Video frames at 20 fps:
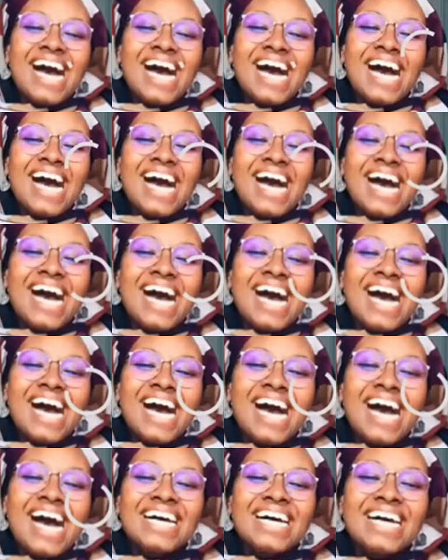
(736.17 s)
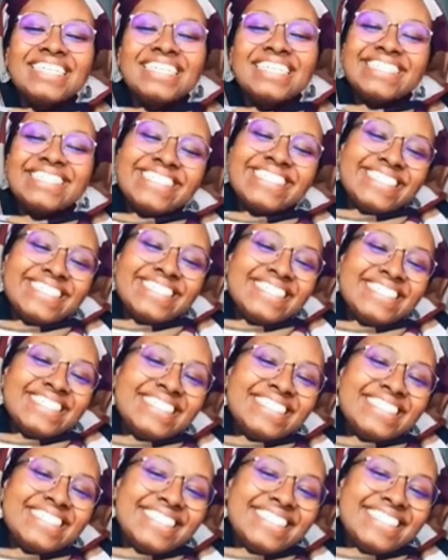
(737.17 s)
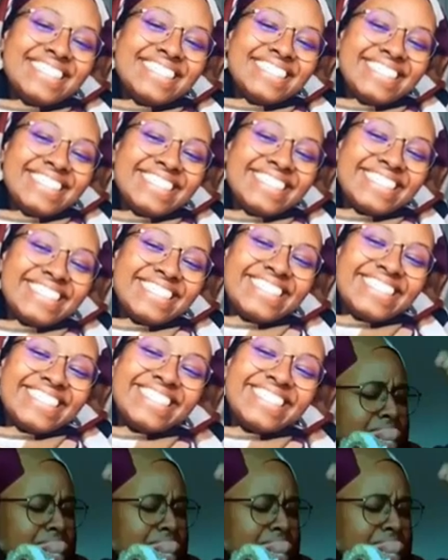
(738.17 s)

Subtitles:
No one is speaking in this clip.